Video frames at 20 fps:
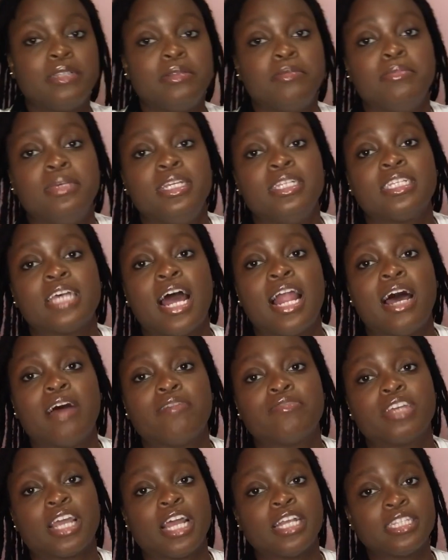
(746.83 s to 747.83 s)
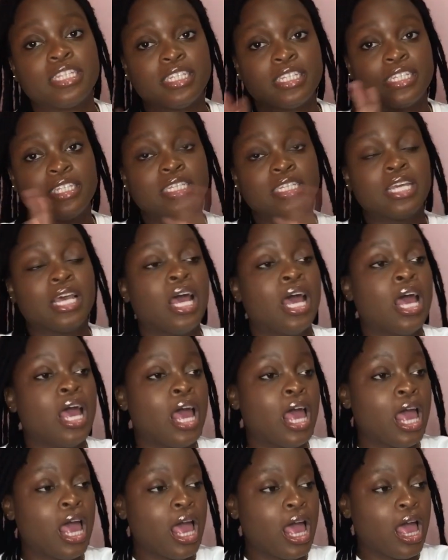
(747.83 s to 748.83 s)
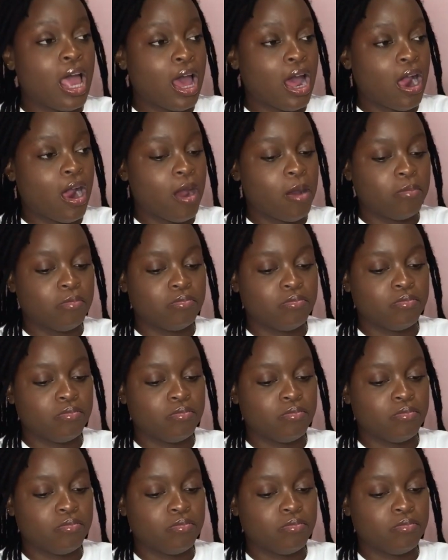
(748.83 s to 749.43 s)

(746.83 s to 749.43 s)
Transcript: means I have to get um,